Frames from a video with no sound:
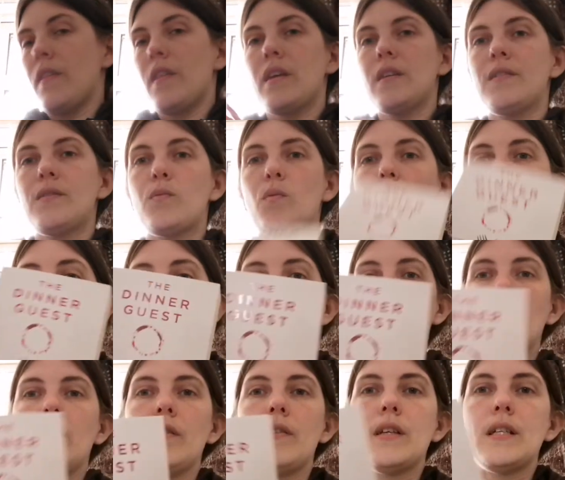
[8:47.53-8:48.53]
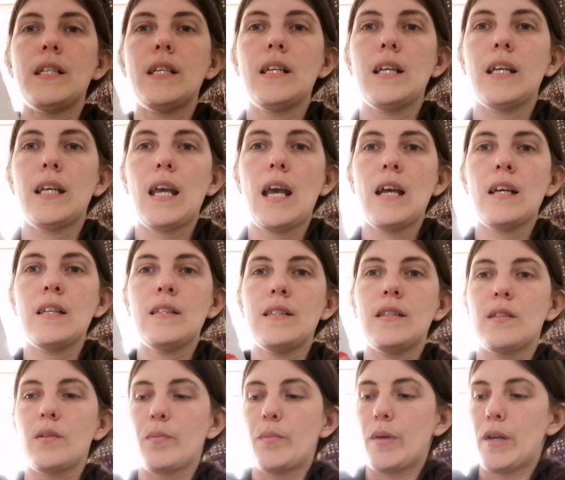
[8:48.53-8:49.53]
this one, The Dinner
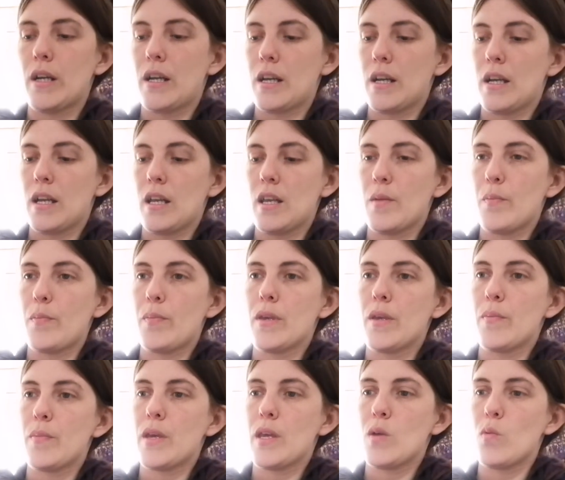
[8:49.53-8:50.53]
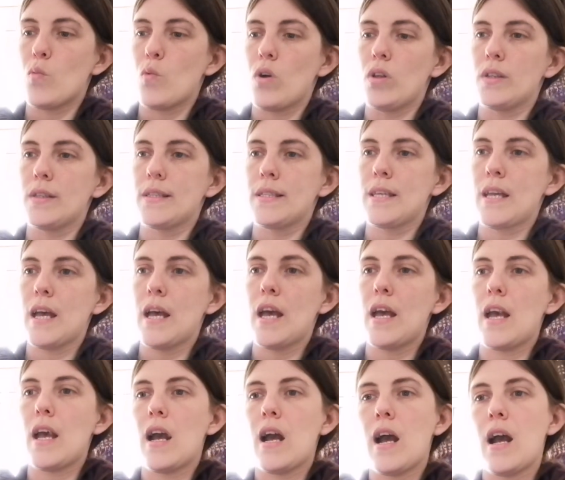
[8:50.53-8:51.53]
Guest by BP
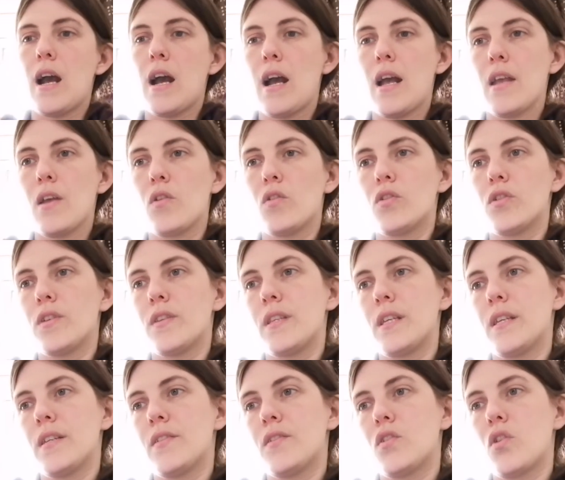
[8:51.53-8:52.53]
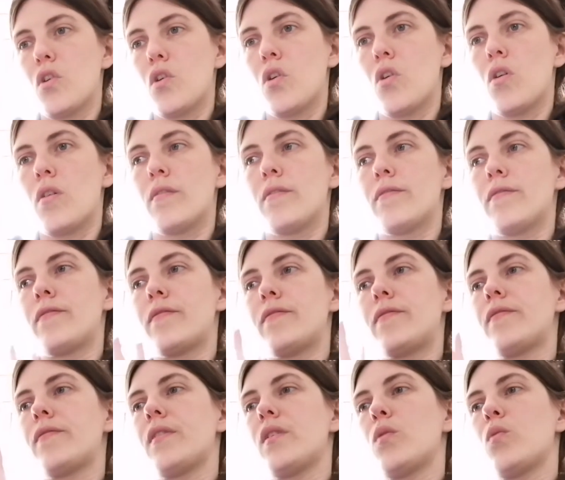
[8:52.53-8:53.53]
Walter. I ordered this
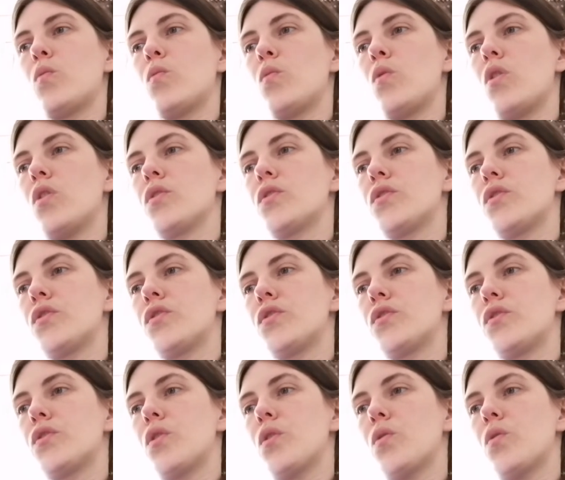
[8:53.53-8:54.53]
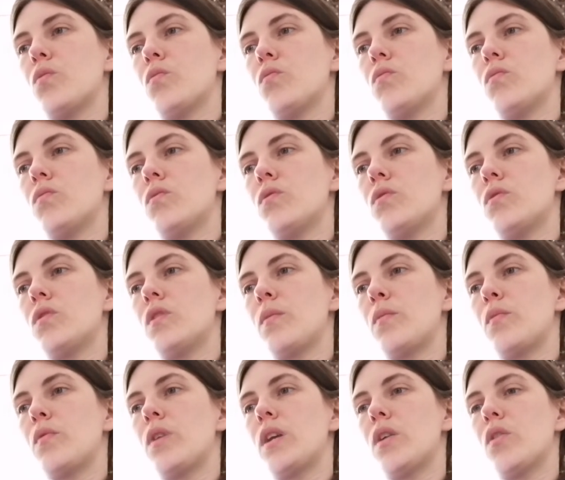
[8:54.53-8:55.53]
off Waterstones,
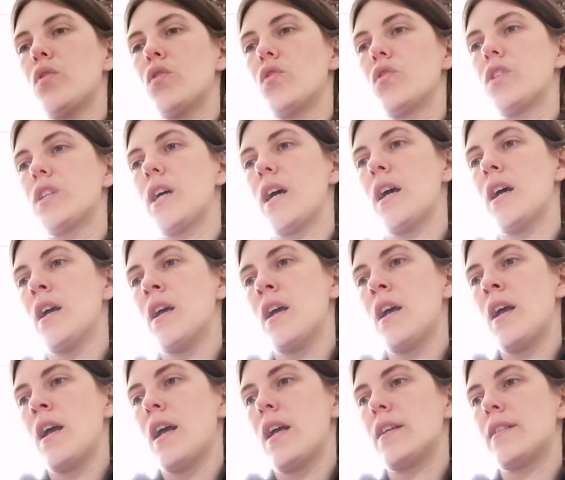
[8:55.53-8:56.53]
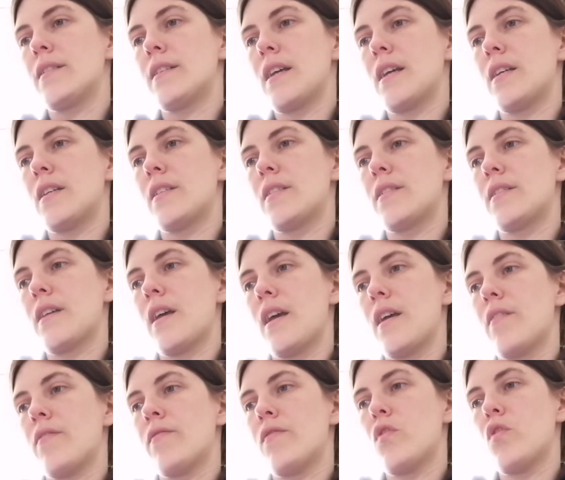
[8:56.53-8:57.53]
a pre-order. It says,
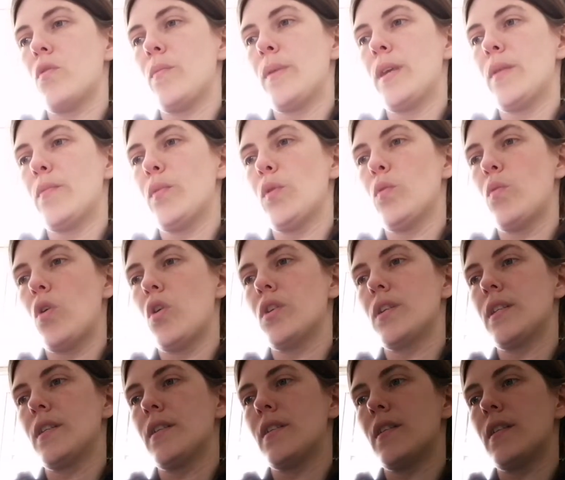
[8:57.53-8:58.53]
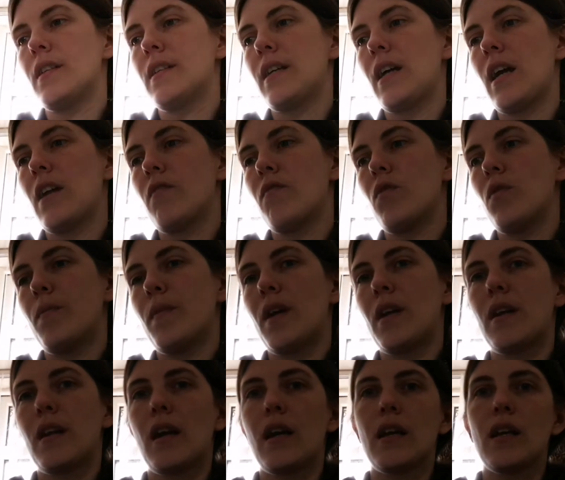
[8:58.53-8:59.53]
4 people walked into the dining room
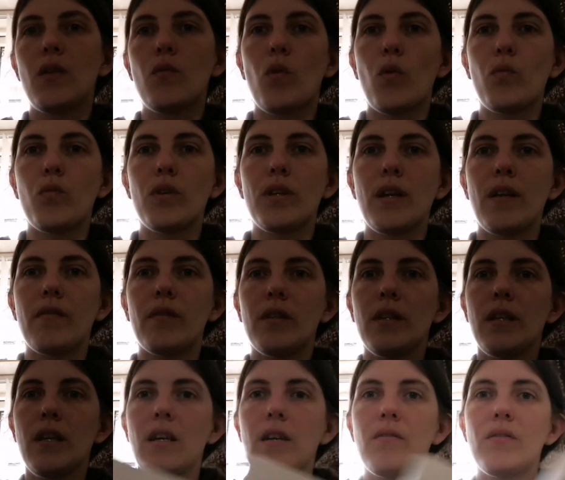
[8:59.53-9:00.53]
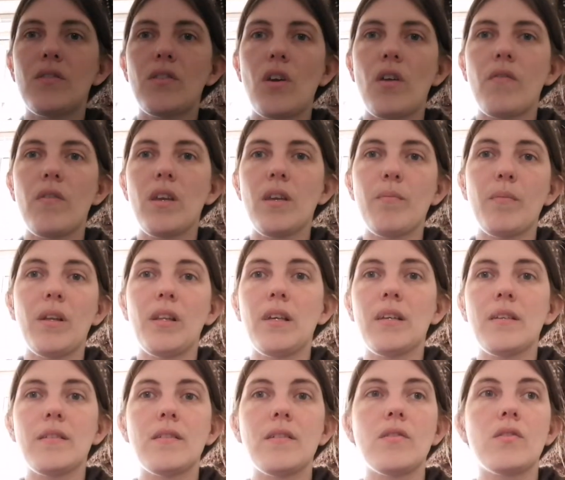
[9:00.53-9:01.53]
that night, one would never leave. Sorry, my
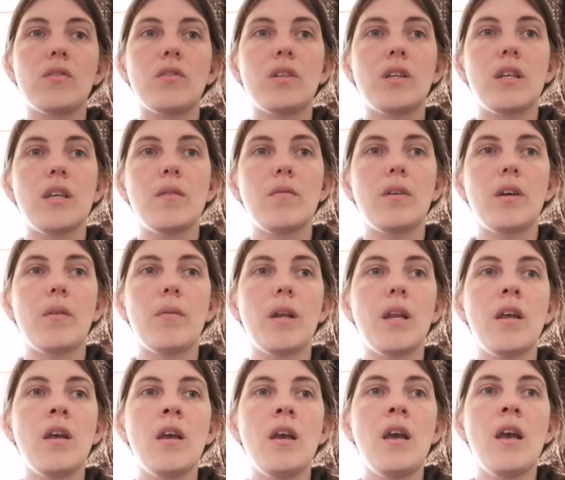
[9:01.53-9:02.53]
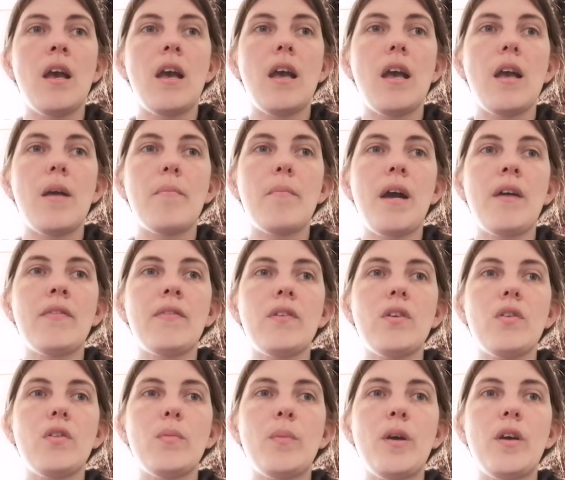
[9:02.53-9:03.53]
lighting's going to keep going.
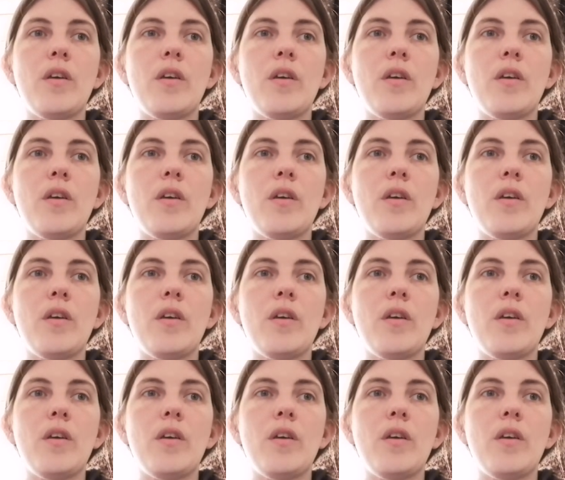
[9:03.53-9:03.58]
Matthew, the